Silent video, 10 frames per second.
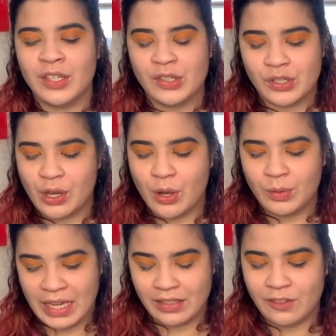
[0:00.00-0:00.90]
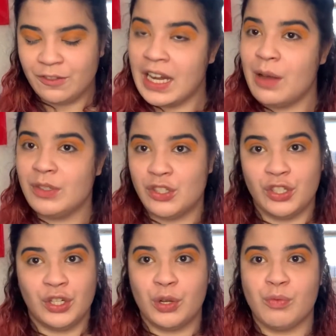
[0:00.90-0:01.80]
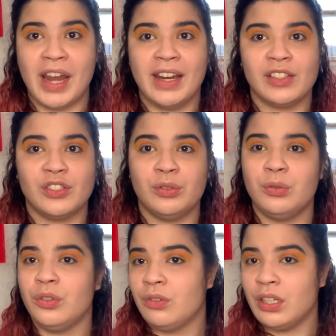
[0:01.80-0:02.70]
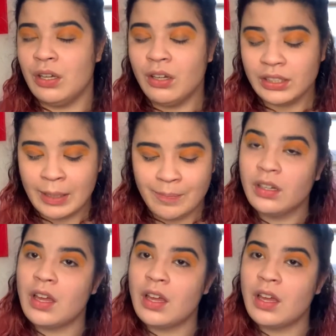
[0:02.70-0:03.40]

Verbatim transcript: So yes, for now it's just going to go right next to Don Quixote.